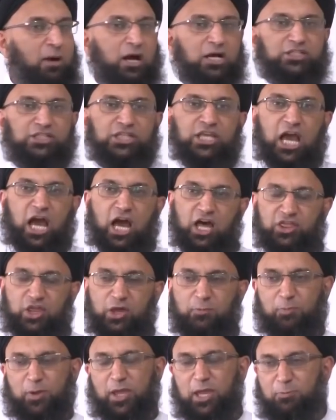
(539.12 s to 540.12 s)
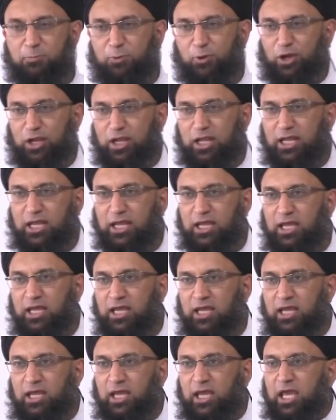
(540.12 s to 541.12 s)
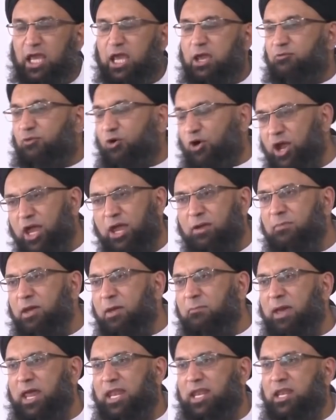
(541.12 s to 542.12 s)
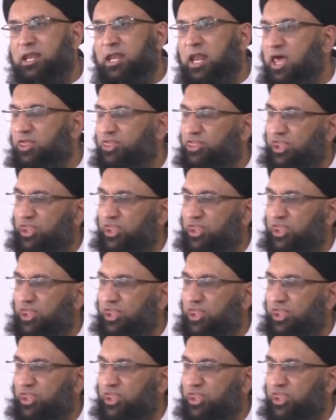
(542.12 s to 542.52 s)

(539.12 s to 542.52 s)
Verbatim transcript: amongst the other people. It, for him, it meant